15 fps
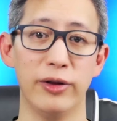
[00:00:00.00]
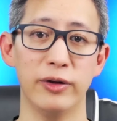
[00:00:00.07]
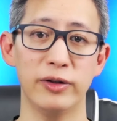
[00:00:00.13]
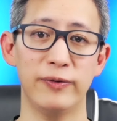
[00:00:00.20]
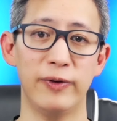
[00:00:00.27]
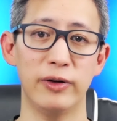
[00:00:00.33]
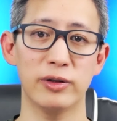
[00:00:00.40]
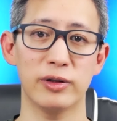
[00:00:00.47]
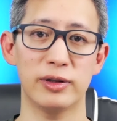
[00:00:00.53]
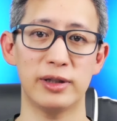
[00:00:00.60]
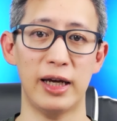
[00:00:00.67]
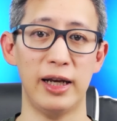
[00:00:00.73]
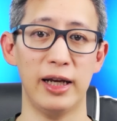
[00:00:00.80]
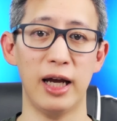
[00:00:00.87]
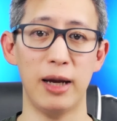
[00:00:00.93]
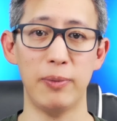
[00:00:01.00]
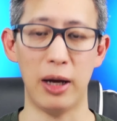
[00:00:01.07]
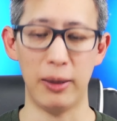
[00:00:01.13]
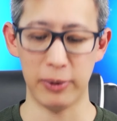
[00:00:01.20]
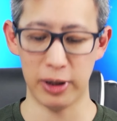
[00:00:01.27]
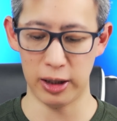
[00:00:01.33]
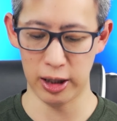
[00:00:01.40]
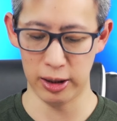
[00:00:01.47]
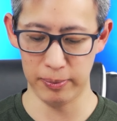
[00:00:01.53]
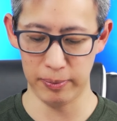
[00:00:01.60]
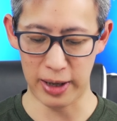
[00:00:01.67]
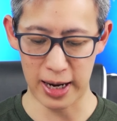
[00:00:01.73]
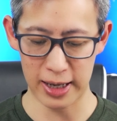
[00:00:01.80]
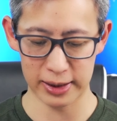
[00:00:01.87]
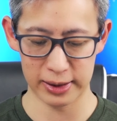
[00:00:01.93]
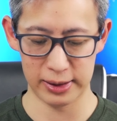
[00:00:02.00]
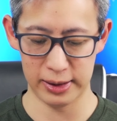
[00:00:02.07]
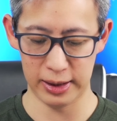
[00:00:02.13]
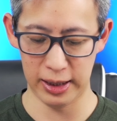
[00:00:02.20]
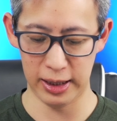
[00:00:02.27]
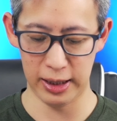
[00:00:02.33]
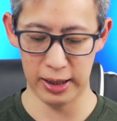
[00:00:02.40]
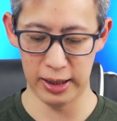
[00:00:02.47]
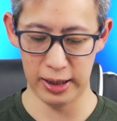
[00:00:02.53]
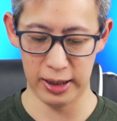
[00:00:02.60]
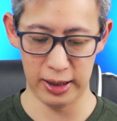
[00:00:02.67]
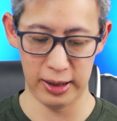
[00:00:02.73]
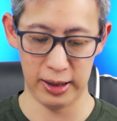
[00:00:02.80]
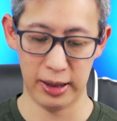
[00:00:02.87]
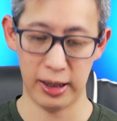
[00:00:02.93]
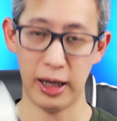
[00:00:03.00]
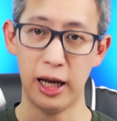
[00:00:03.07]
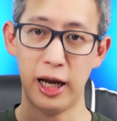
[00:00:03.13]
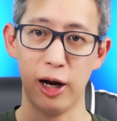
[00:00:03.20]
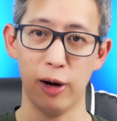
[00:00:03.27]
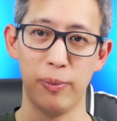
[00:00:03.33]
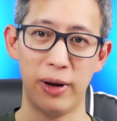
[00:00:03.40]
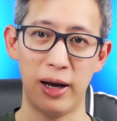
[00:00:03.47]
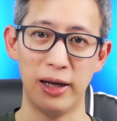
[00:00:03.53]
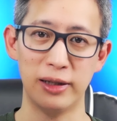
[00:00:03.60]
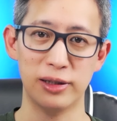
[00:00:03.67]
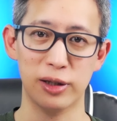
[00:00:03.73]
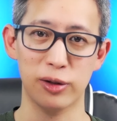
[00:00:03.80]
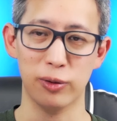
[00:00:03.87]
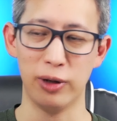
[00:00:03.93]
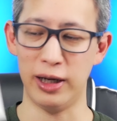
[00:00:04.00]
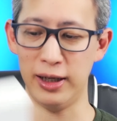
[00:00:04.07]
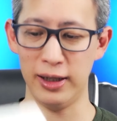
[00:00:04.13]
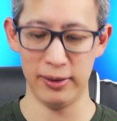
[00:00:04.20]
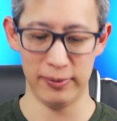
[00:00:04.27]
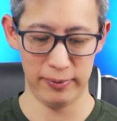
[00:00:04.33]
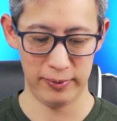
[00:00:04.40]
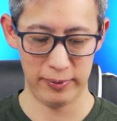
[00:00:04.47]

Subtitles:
those phones are setting up, I'm going to unbox the AirPods 3,